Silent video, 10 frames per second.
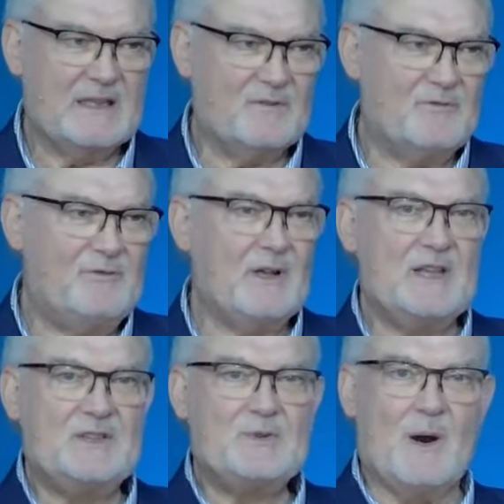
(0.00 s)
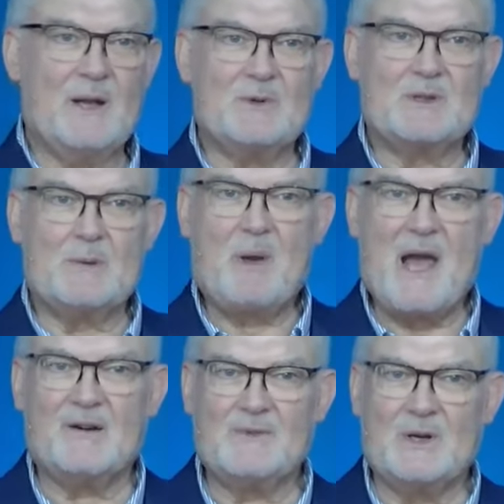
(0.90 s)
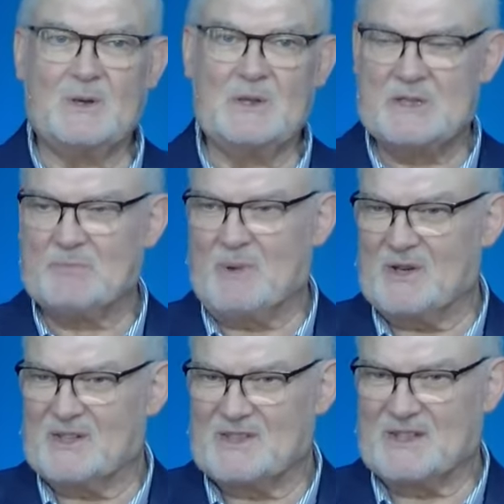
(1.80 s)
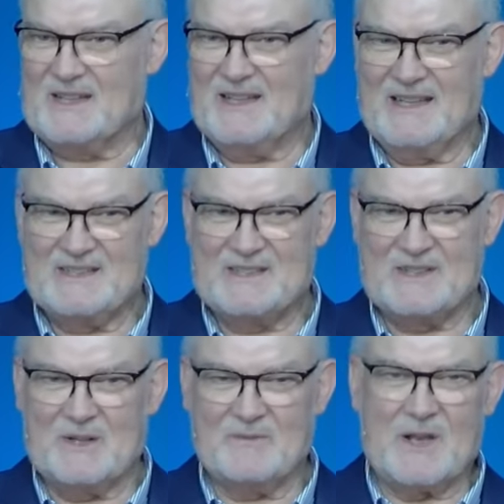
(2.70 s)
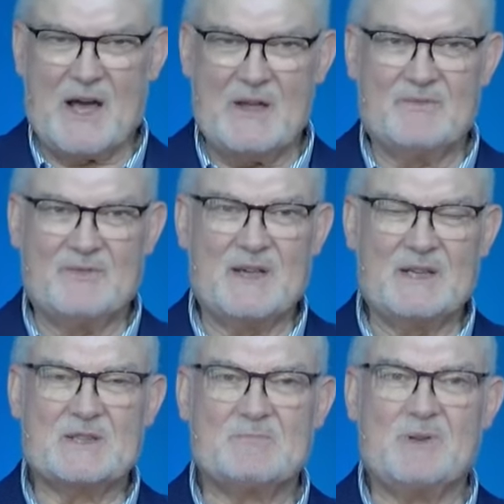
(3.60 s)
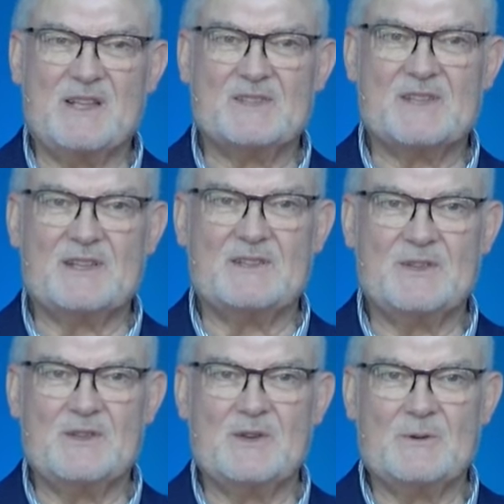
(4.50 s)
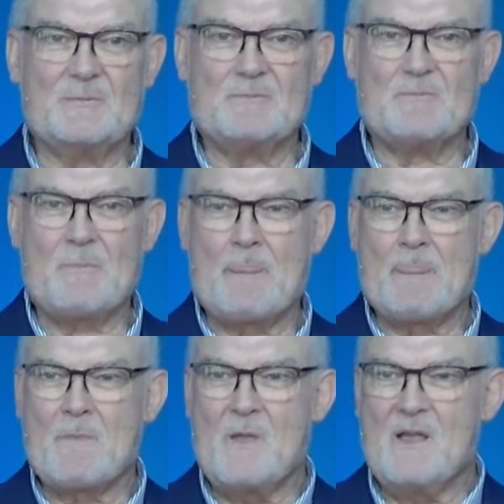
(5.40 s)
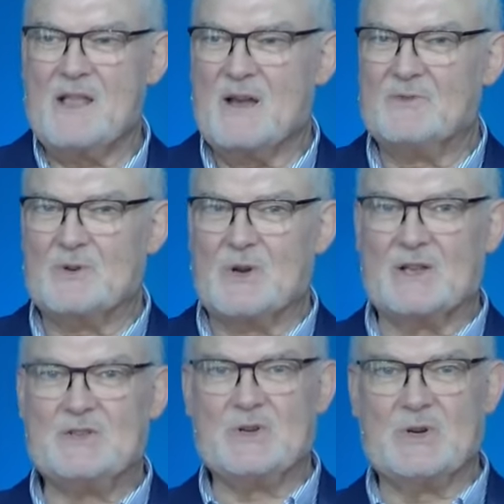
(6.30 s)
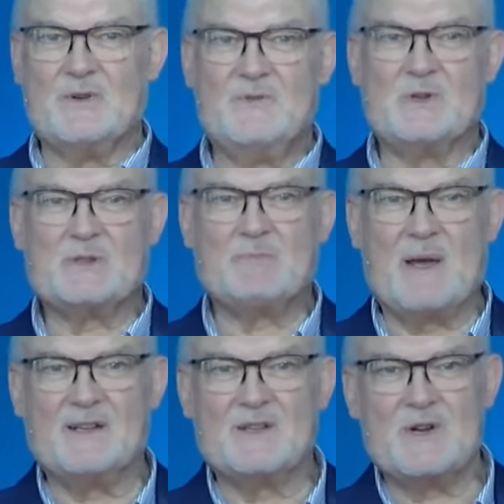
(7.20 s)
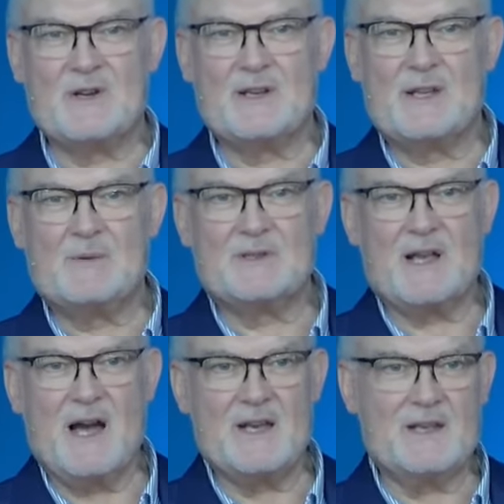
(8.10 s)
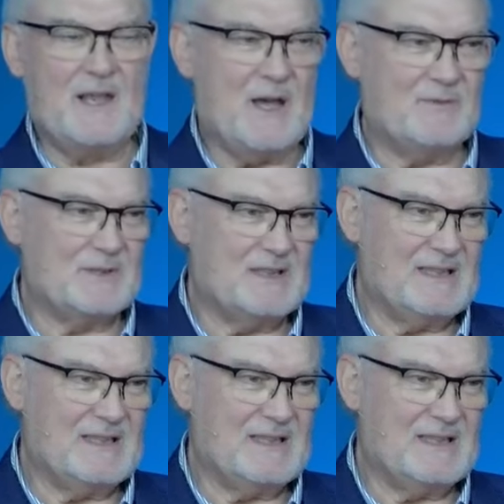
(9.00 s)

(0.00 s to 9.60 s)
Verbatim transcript: Fill each one with the power of the Holy Spirit to live a life that is pleasing to you if you're not sure if you'll spend eternity with God in heaven,